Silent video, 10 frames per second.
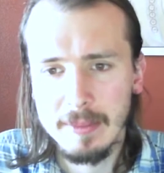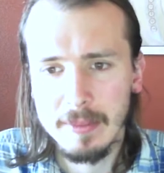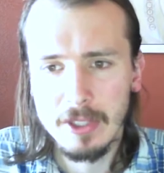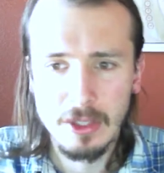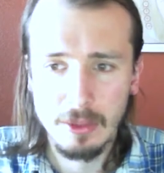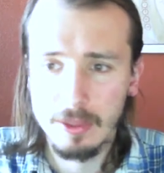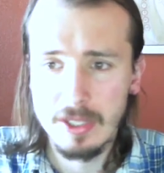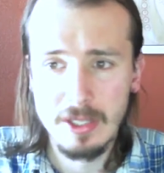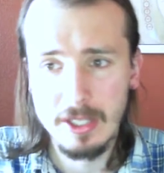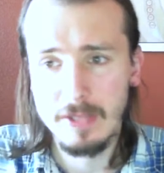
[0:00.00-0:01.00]
So
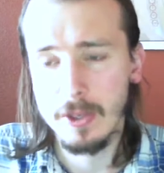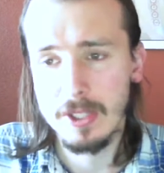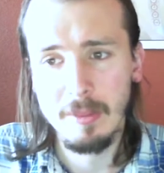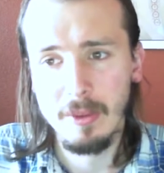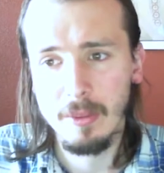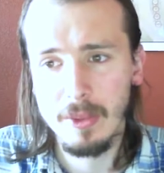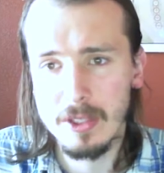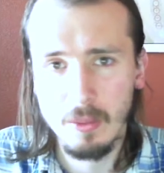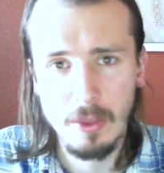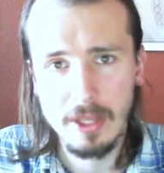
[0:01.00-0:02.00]
that's for example,
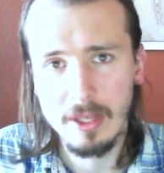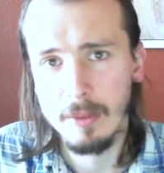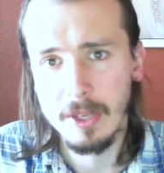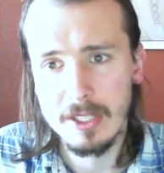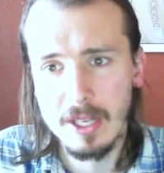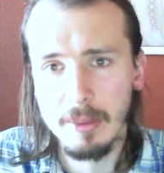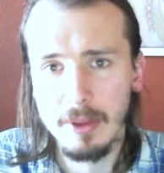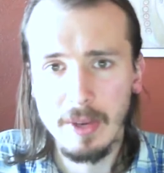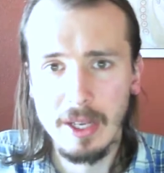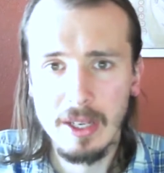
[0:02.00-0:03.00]
that's one example,
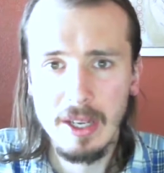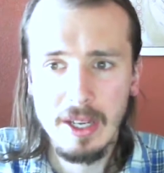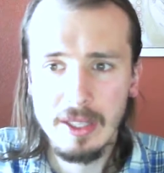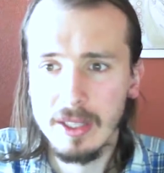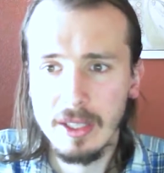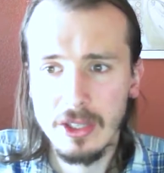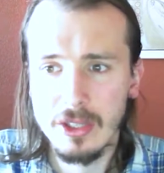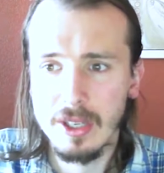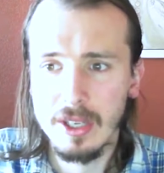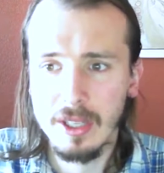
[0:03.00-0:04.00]
right? Then
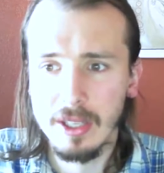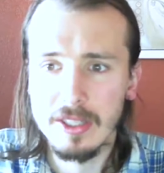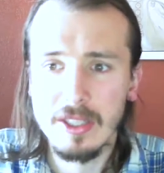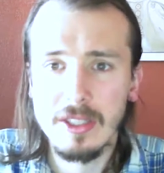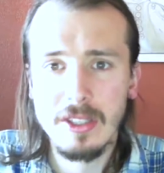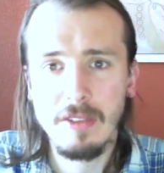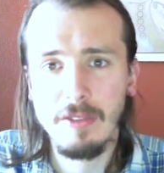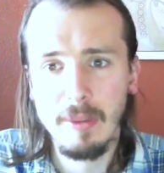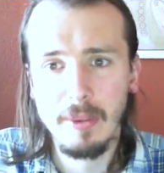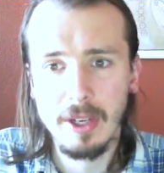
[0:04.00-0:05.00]
there's let's say testing
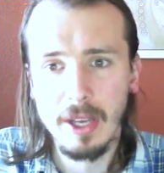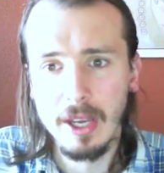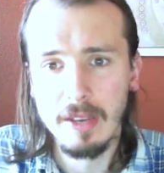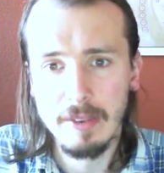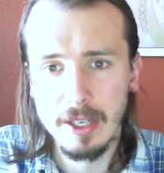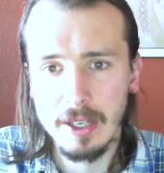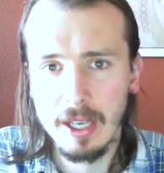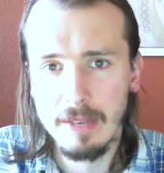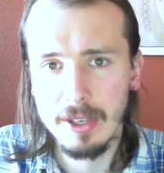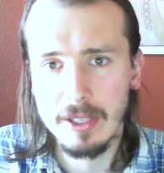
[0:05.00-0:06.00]
framework Ava.
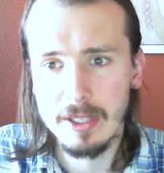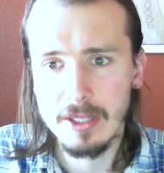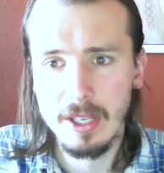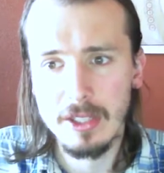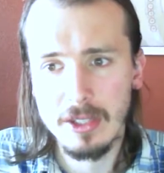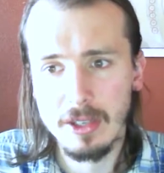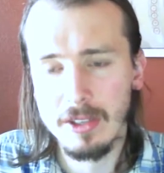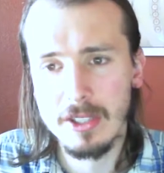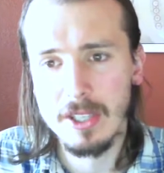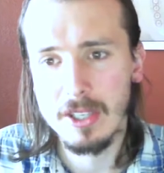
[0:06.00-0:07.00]
Ava does
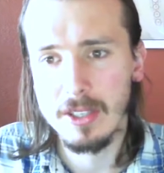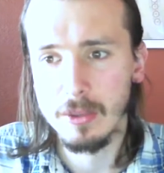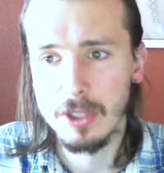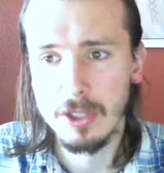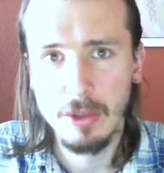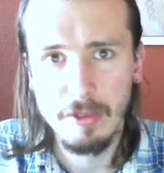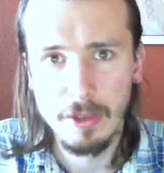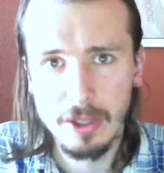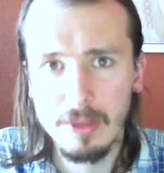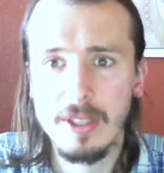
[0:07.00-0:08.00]
asynchronous testing, which is great
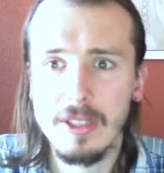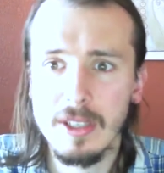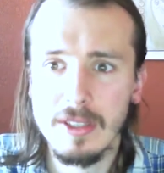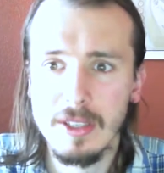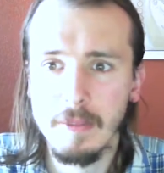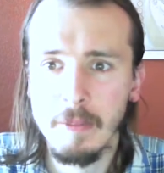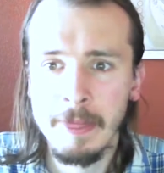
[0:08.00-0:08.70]
for unit testing.